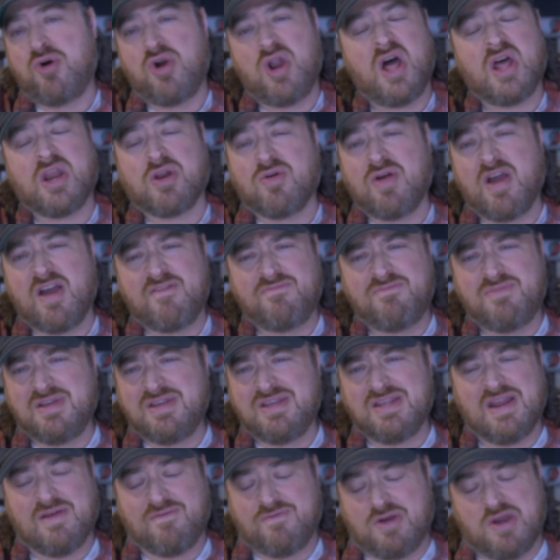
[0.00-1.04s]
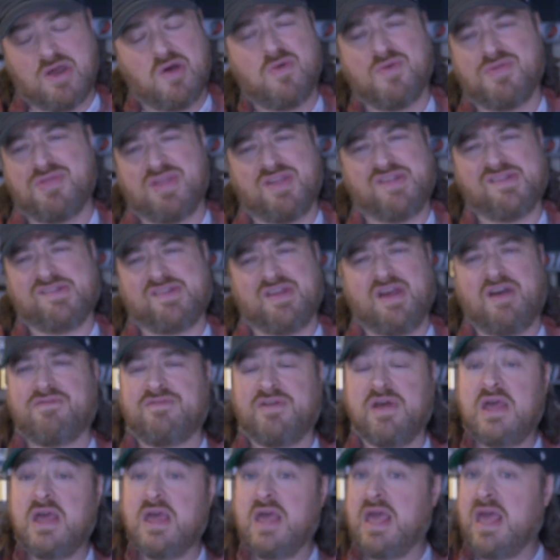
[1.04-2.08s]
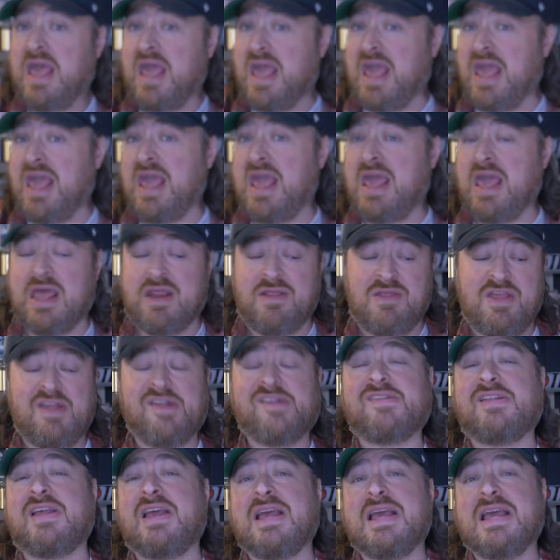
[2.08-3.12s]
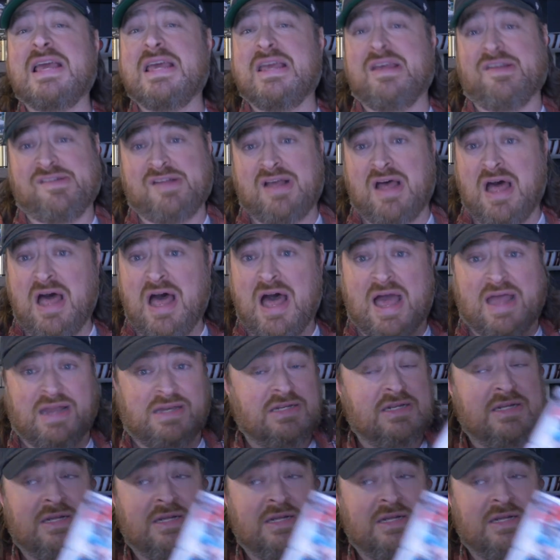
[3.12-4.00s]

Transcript: or an autograph, but you never know with this stuff. And this thing is hot.